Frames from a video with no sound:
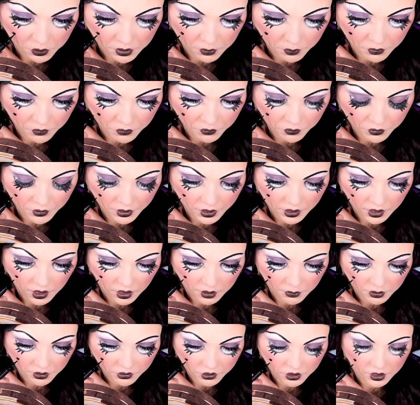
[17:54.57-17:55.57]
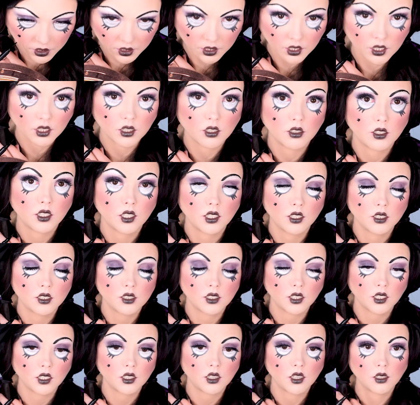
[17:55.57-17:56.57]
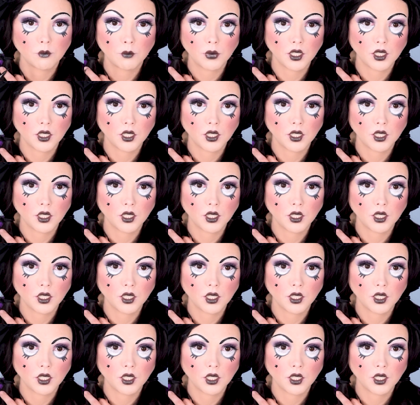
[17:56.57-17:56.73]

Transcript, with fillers: people freak out about trying to get their kids like the